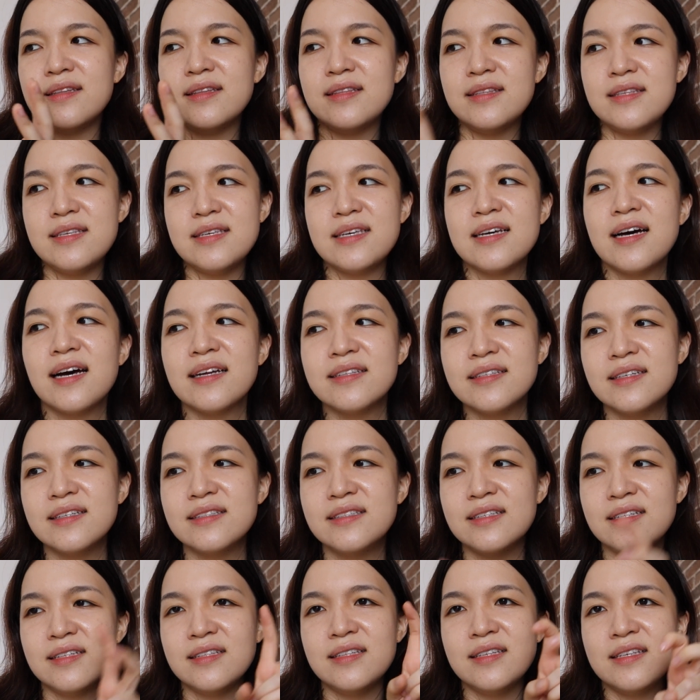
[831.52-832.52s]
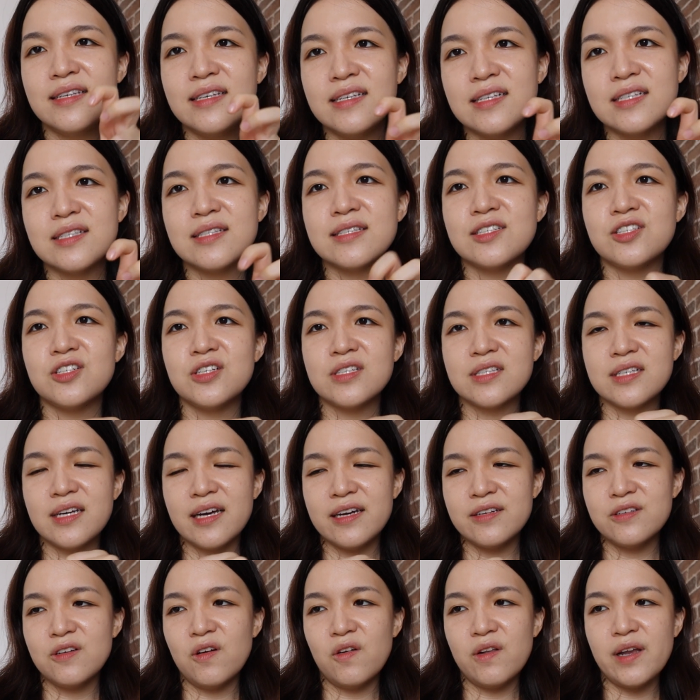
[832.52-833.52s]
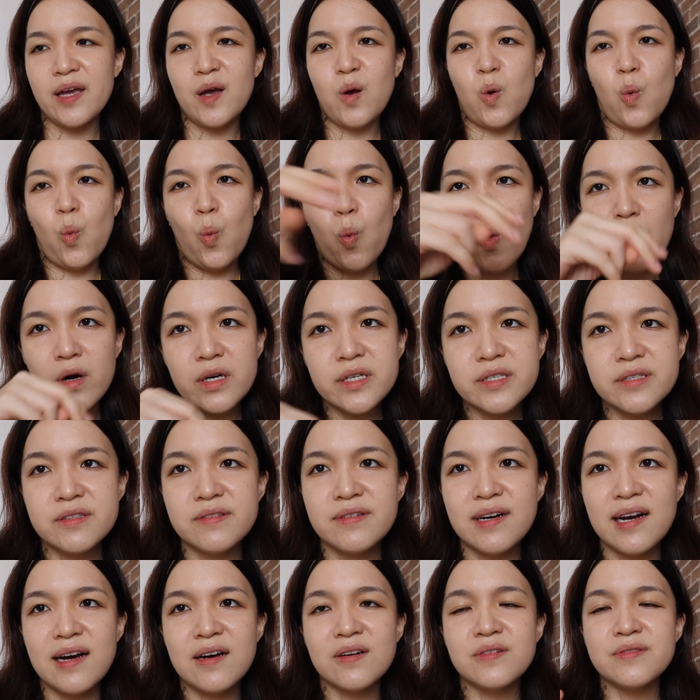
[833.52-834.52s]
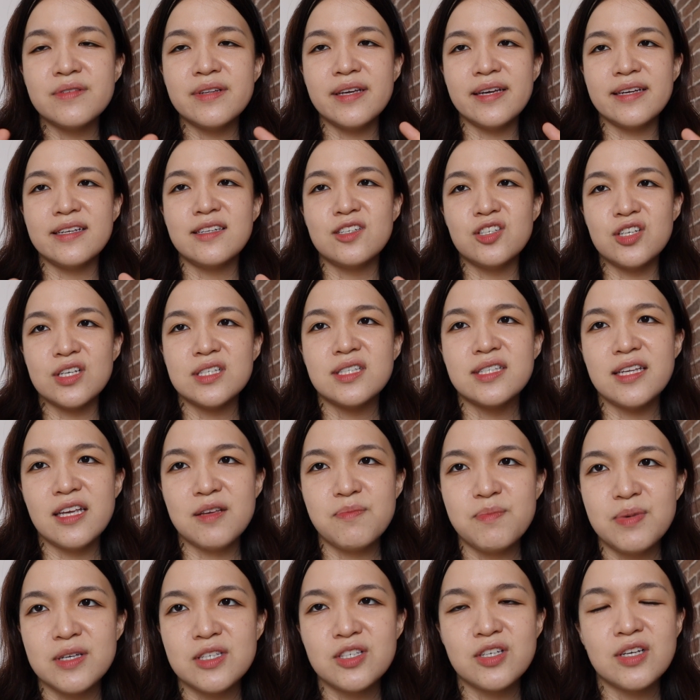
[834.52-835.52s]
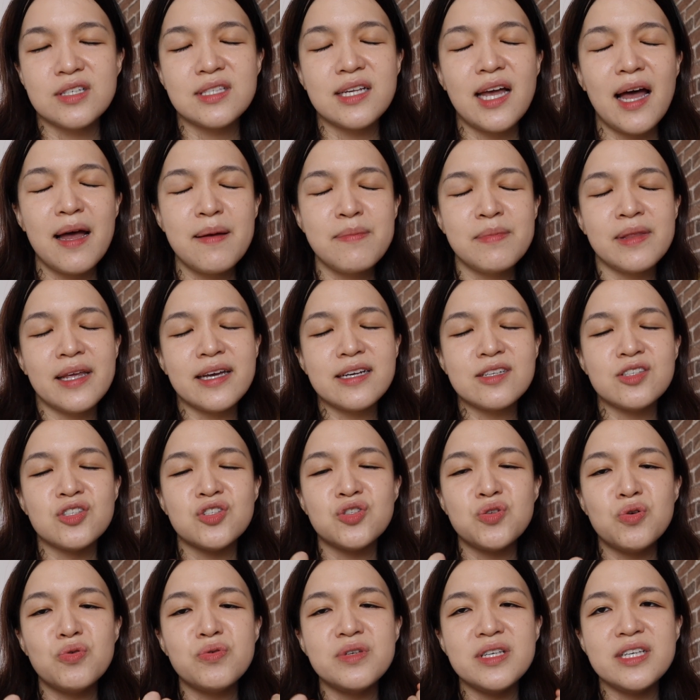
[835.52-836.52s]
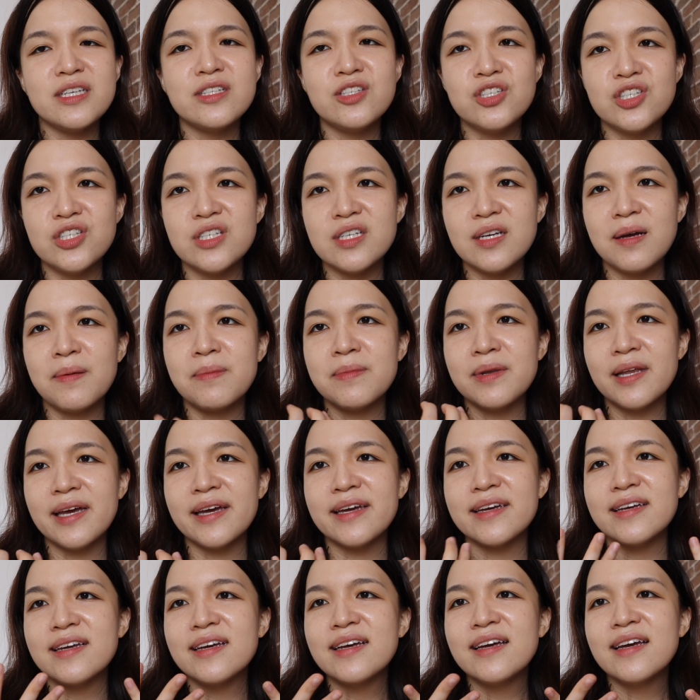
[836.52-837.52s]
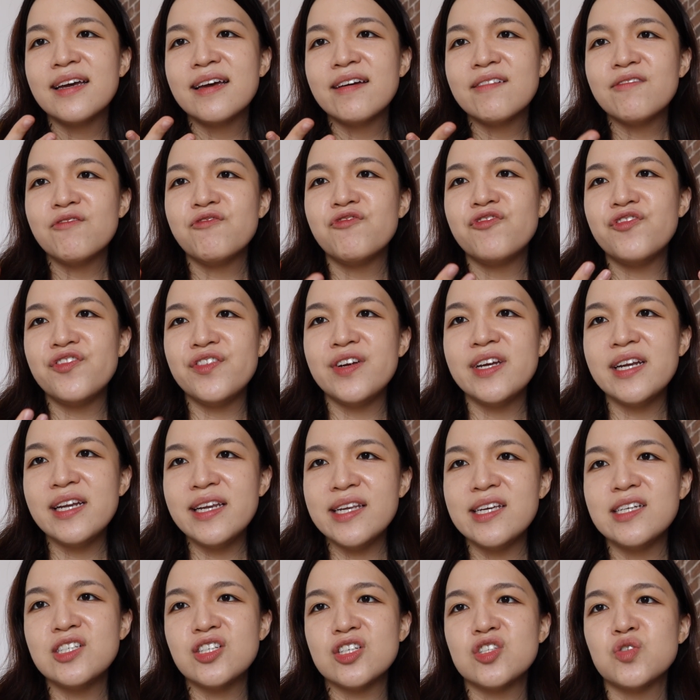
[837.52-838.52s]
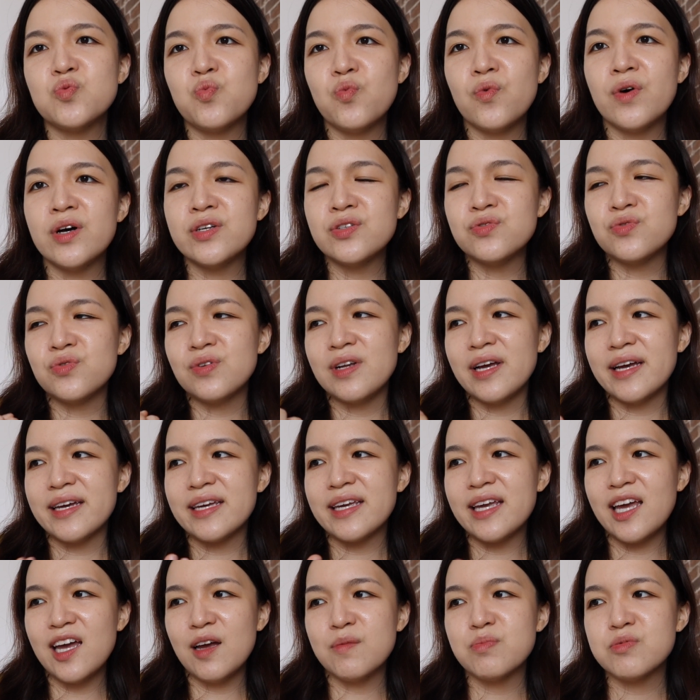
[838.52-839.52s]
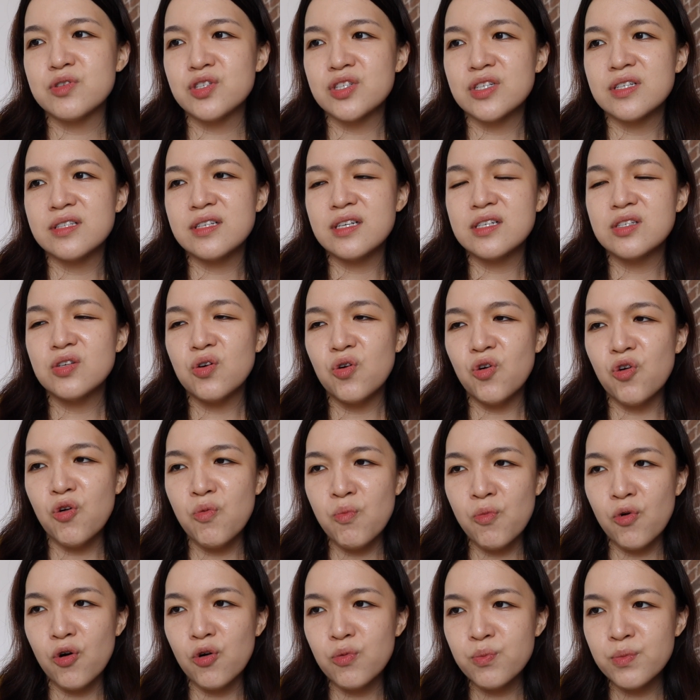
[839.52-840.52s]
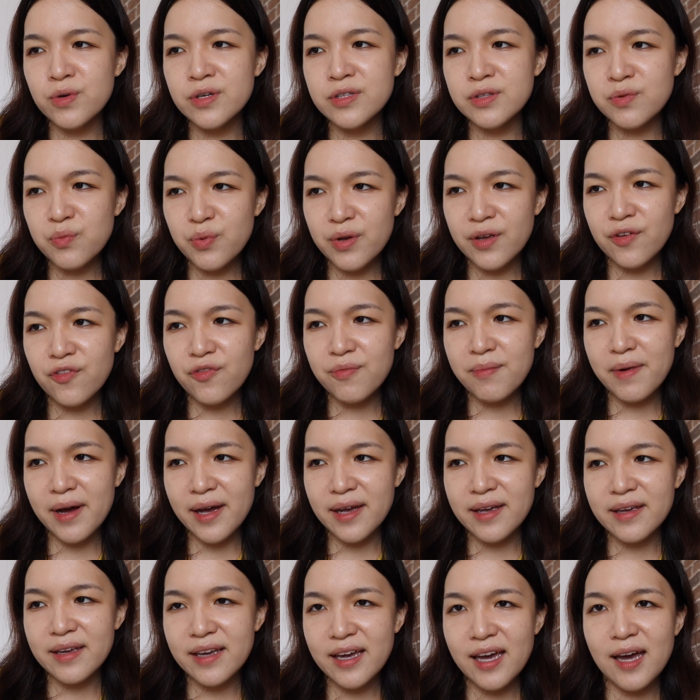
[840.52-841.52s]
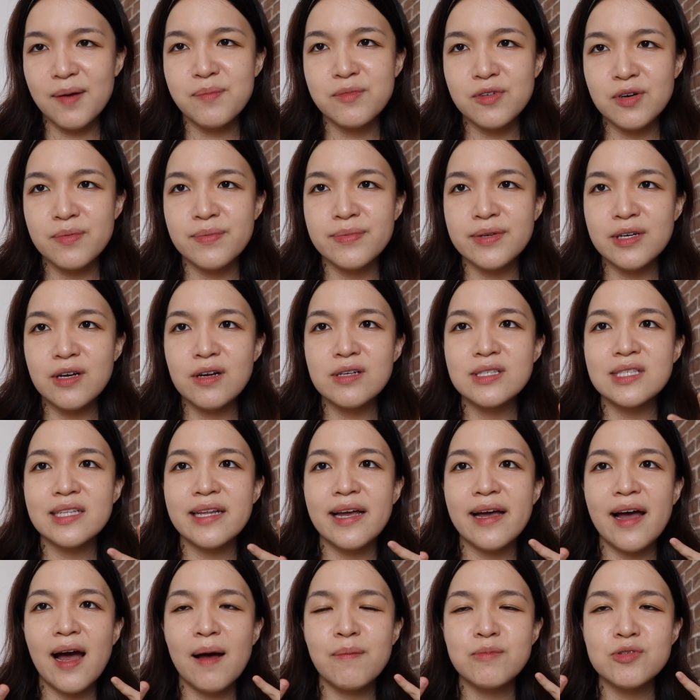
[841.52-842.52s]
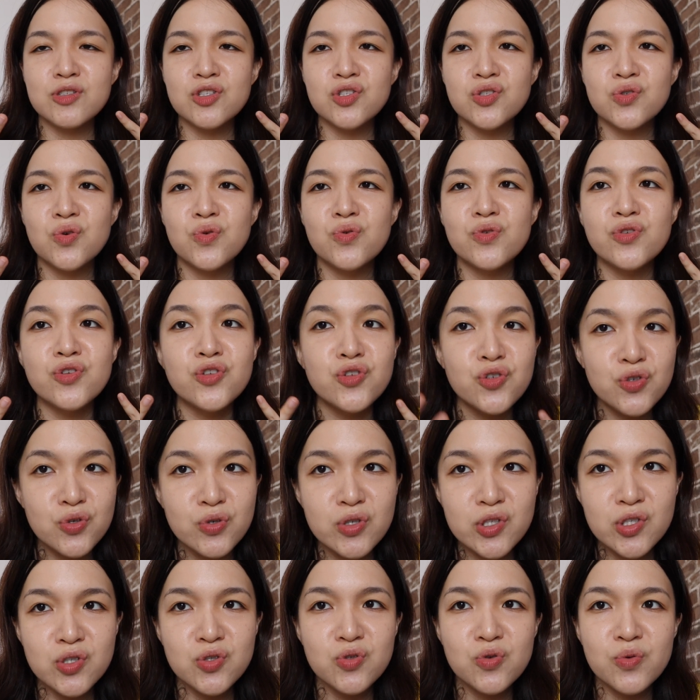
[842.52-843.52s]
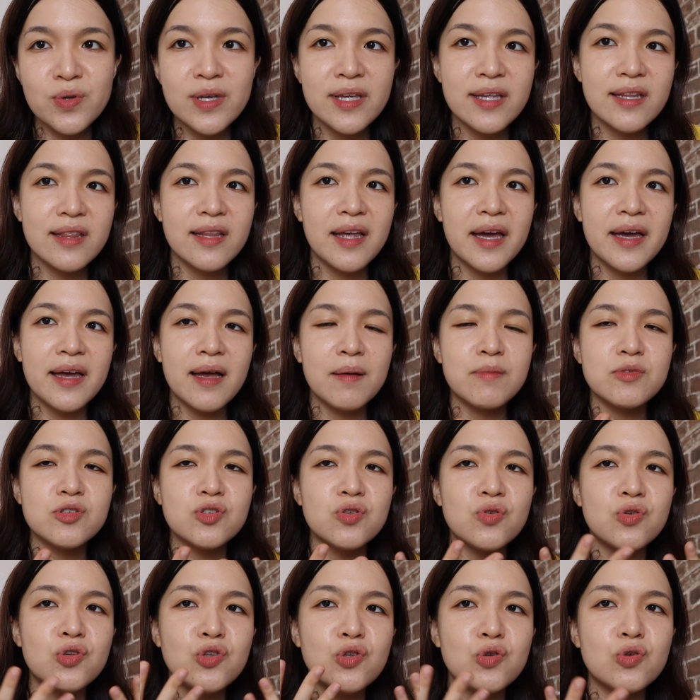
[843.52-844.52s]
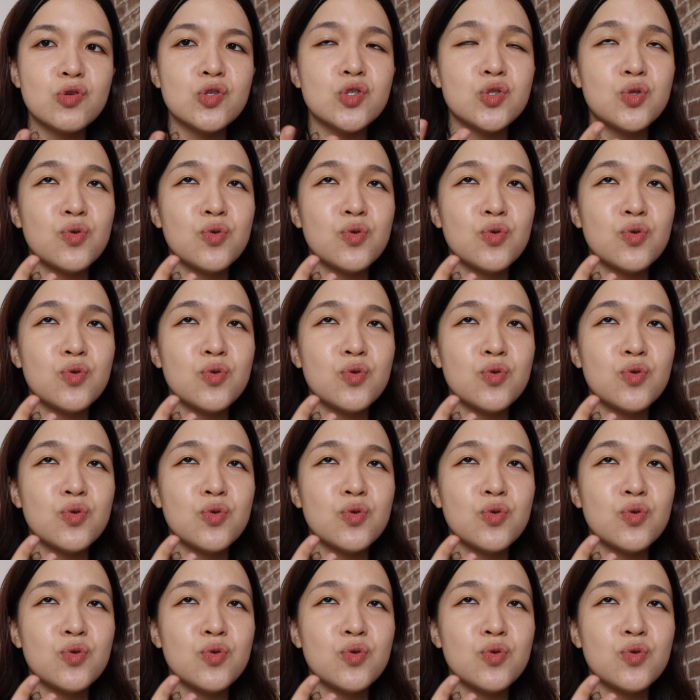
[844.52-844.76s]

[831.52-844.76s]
the other Denise just kind of like walk around and just take pictures. I'm like so itchy. I'm like really just want to like capture this whole moment with my camera, because like I'm so used to it. Like I'm so used